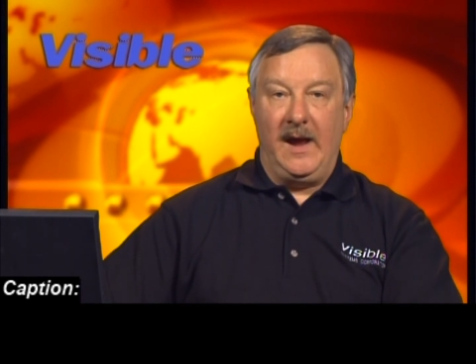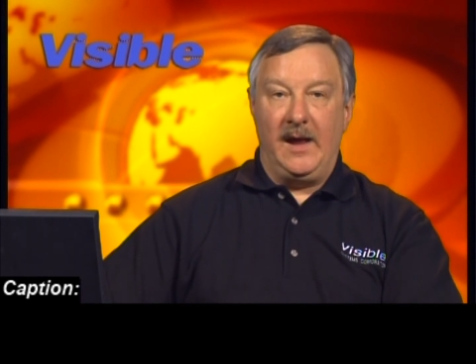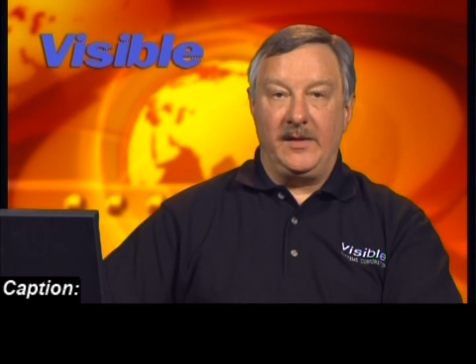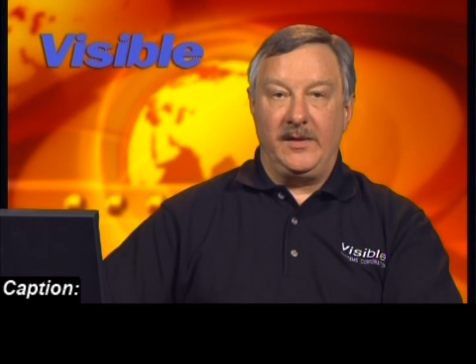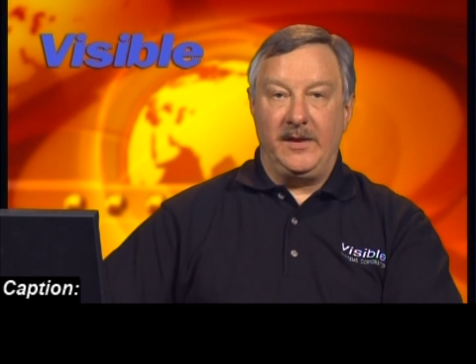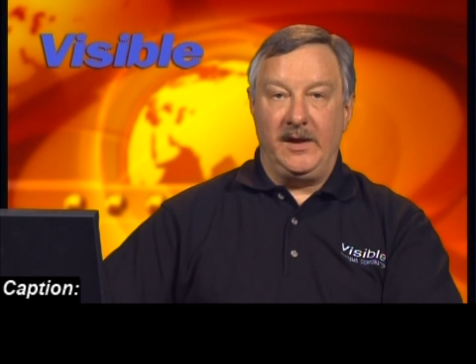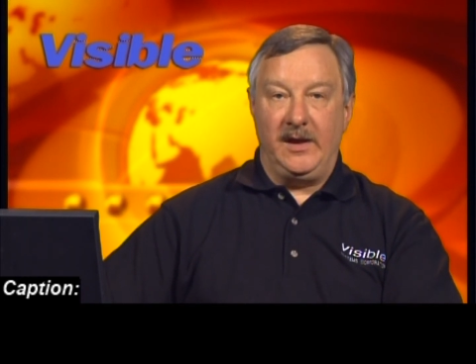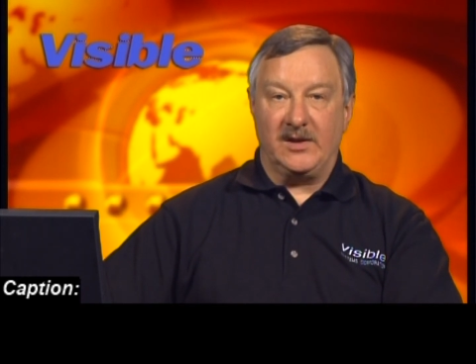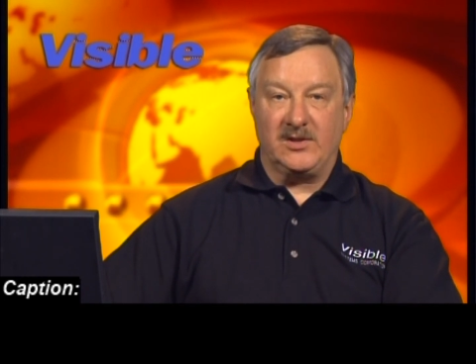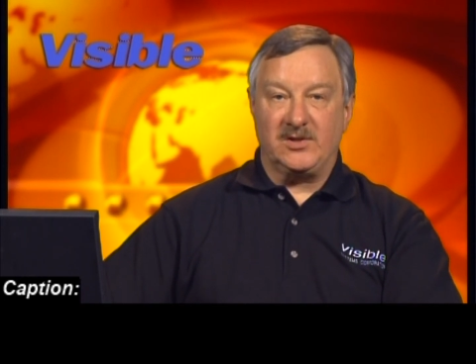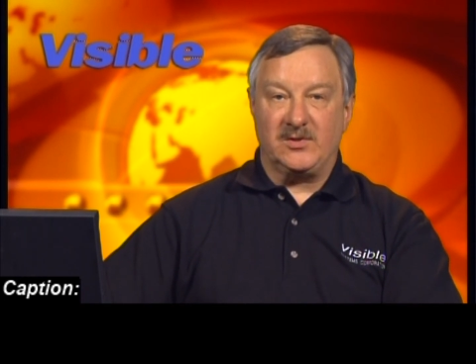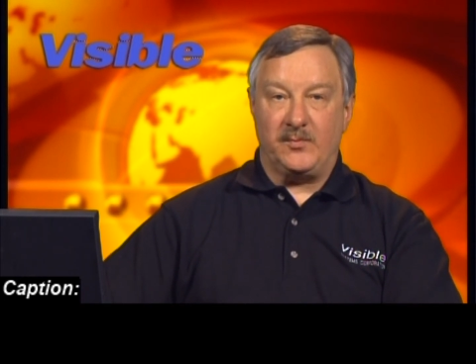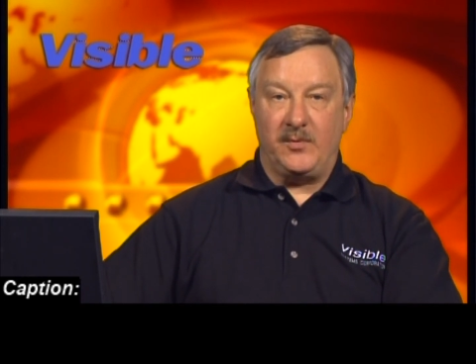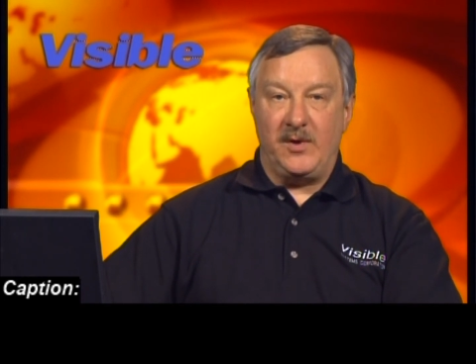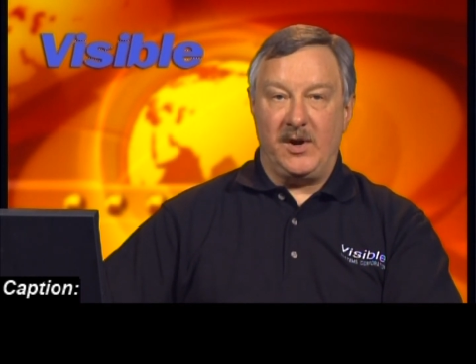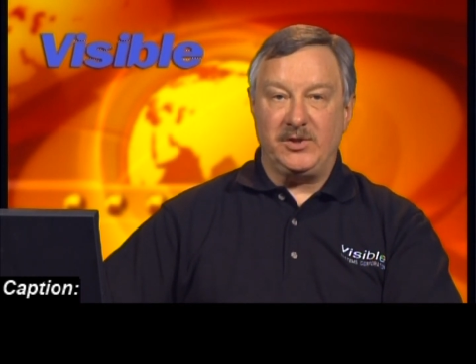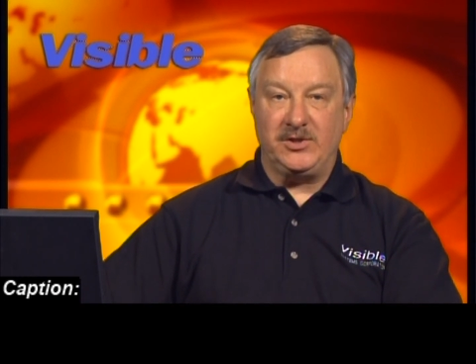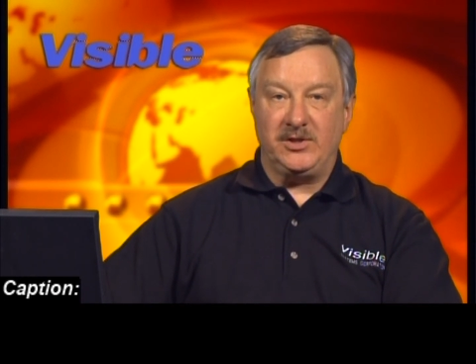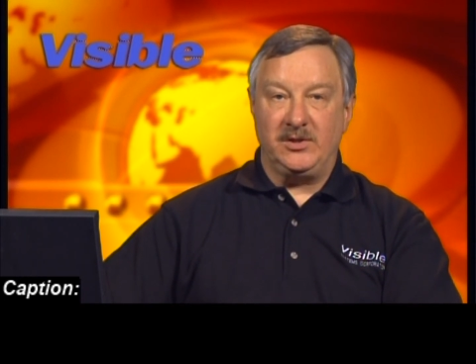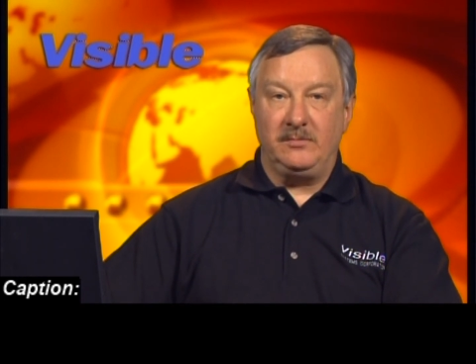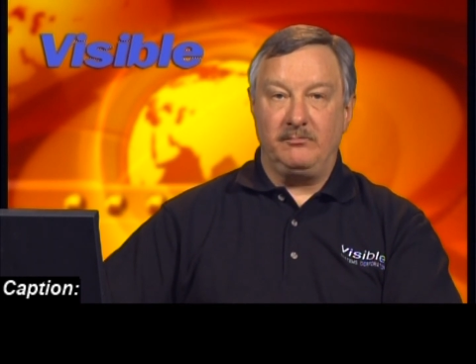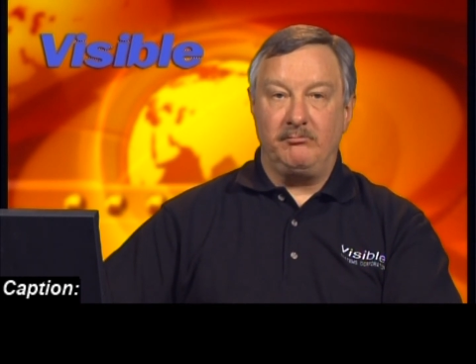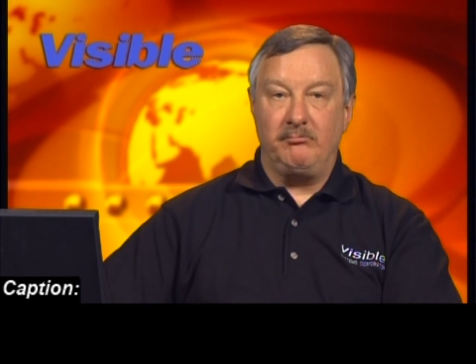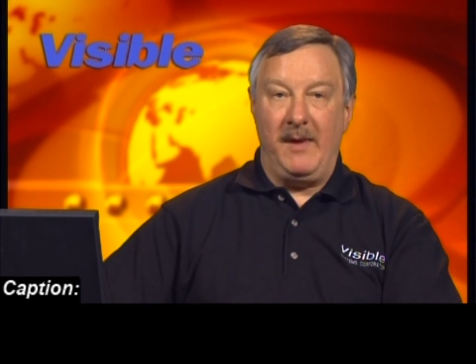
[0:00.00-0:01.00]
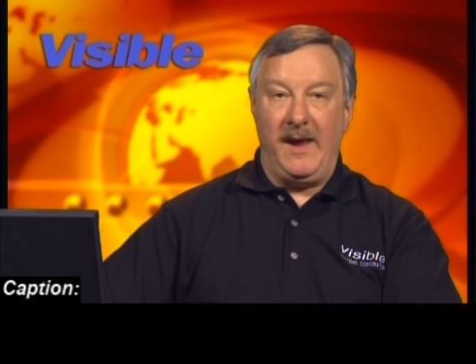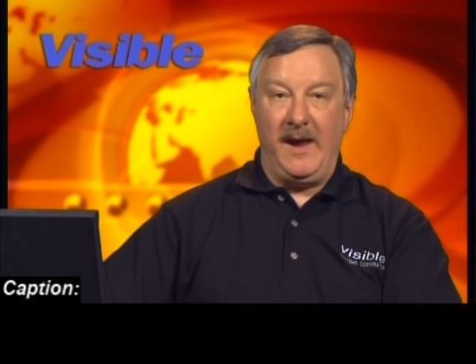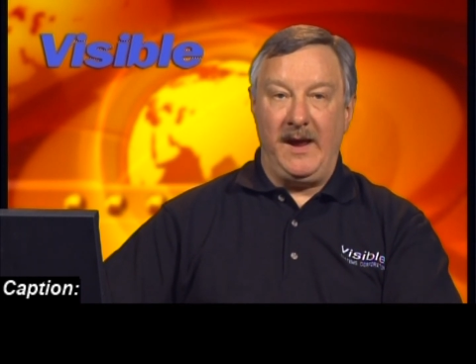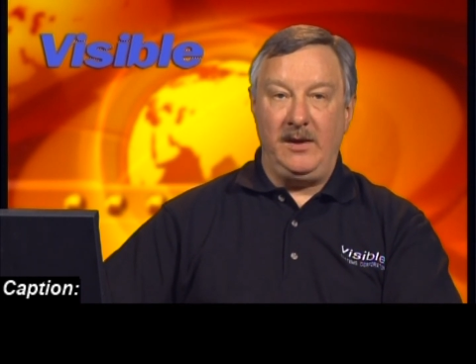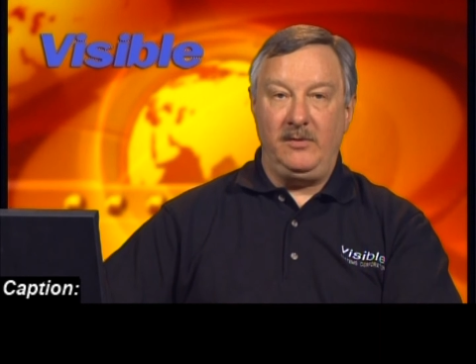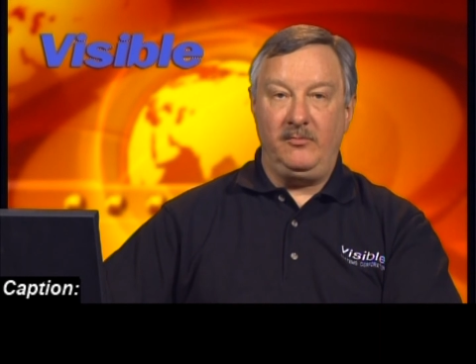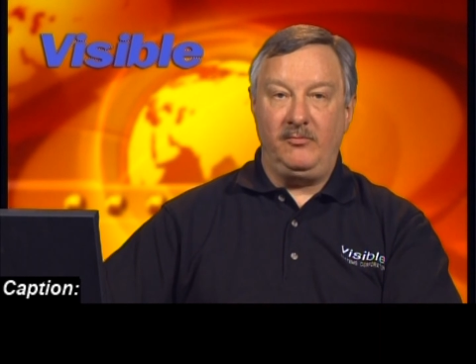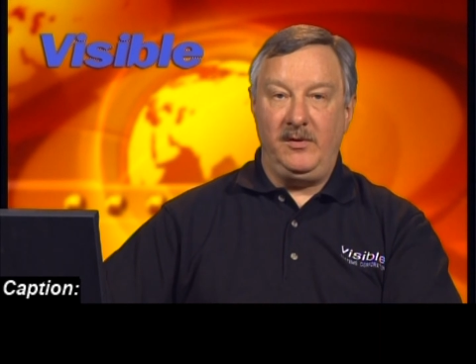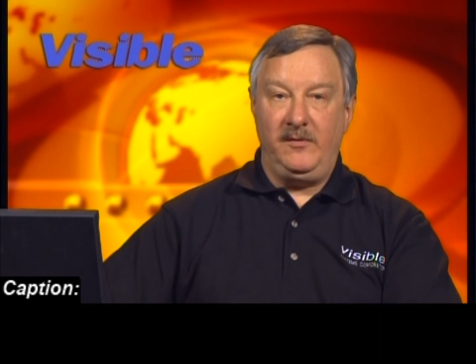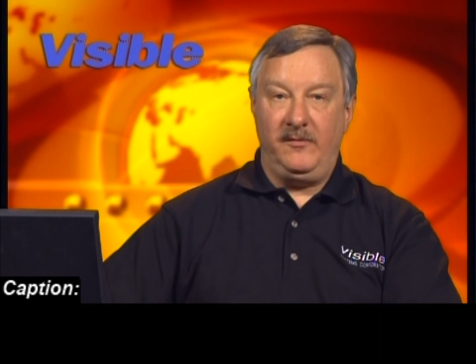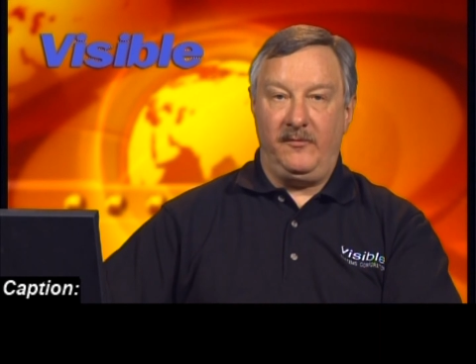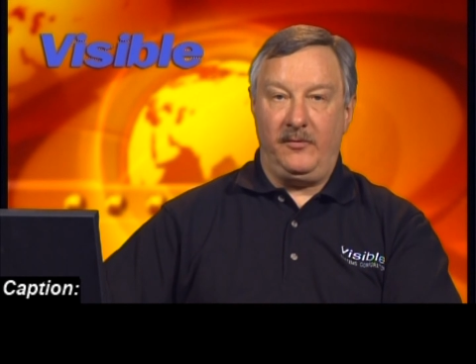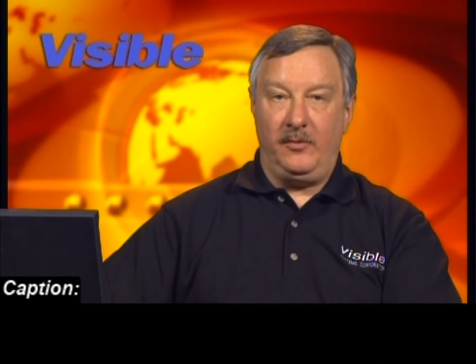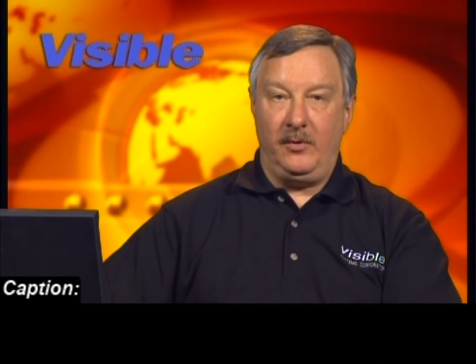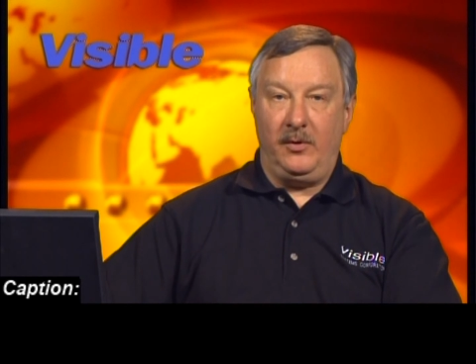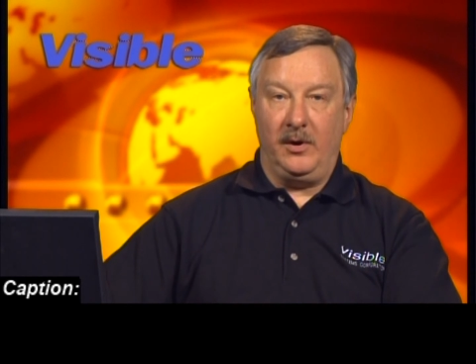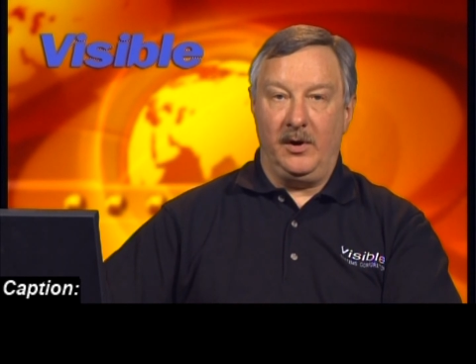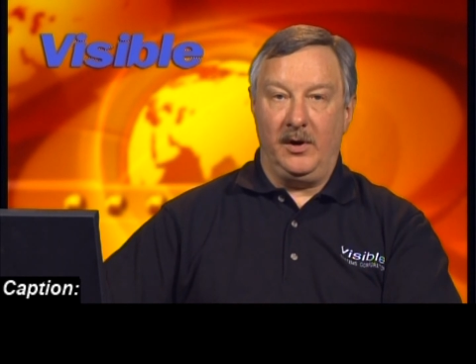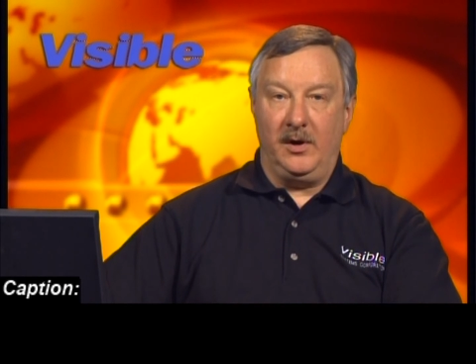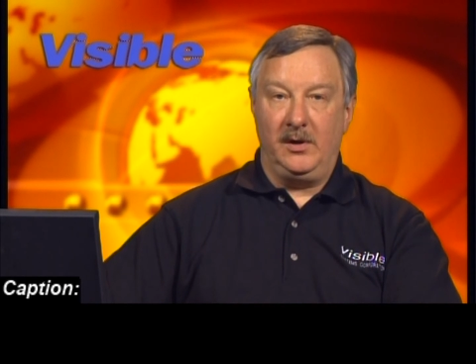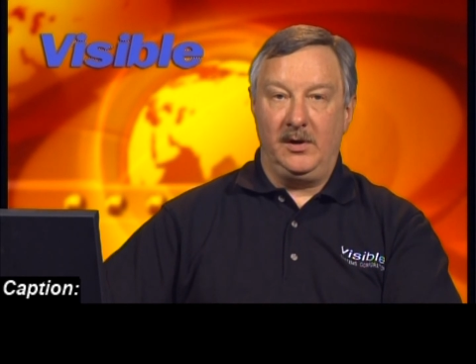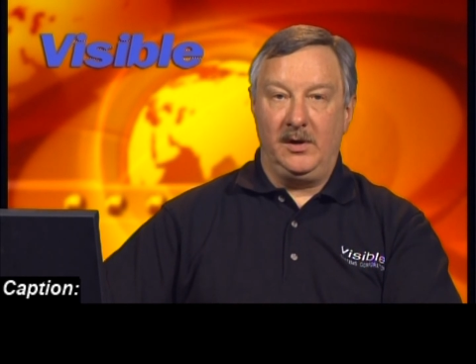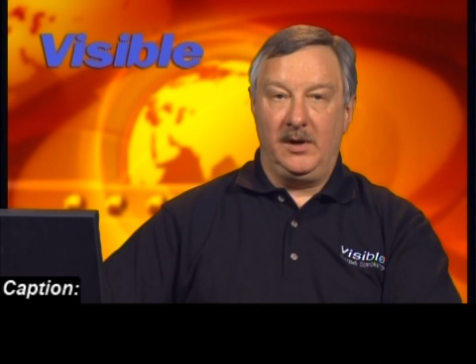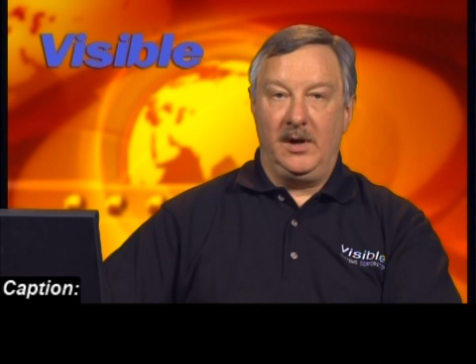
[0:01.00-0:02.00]
The expression may
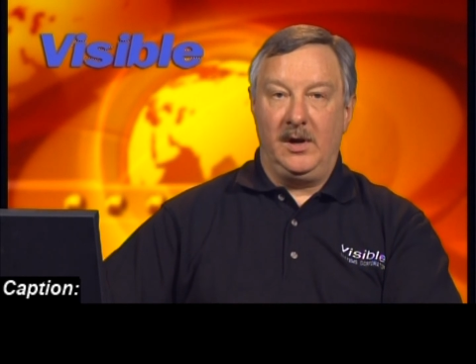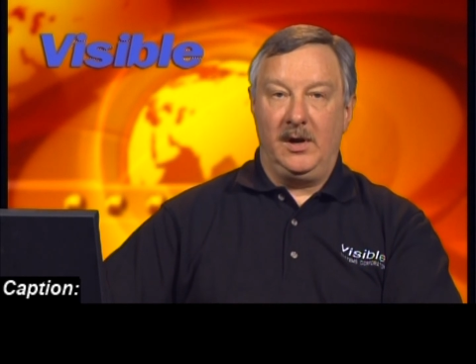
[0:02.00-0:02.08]
refer